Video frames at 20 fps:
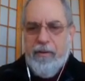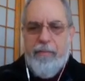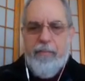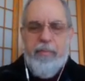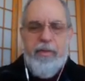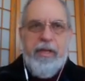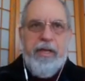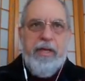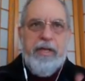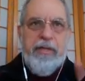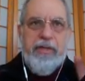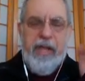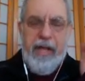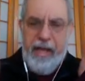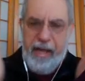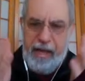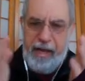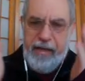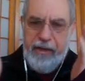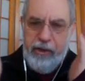because
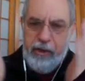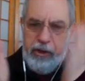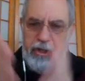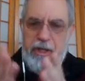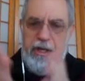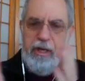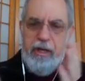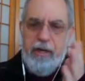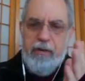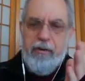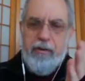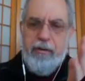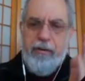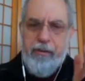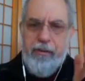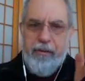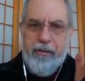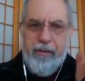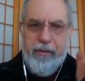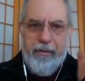they engineered
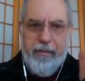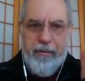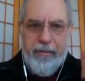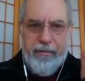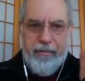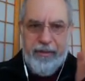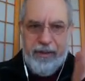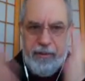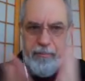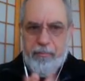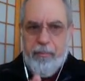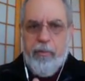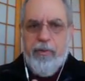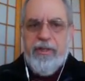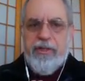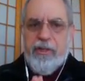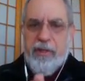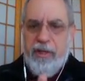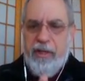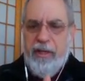
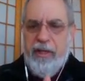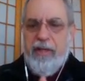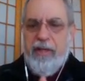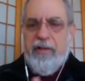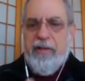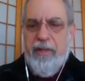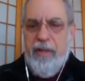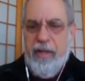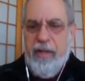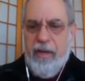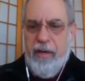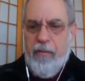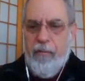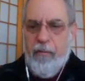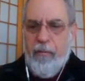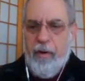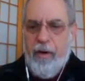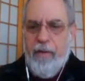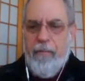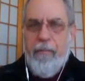simplicity into the
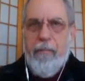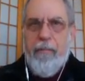airframe.